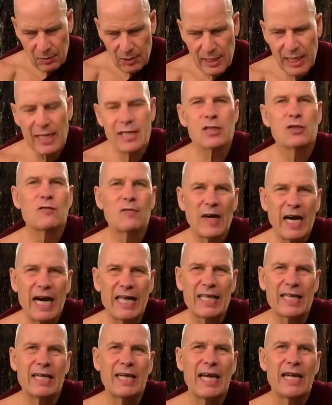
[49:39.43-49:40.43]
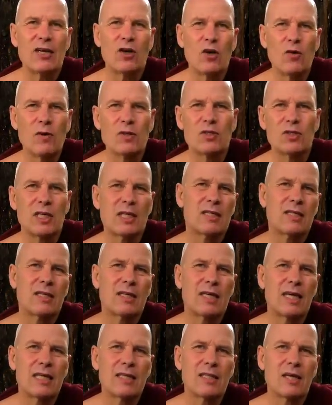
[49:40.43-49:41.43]
kill his father and overtake the
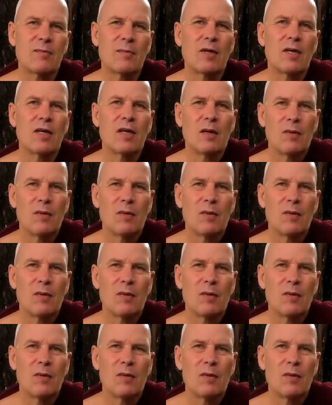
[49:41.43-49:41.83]
kingdom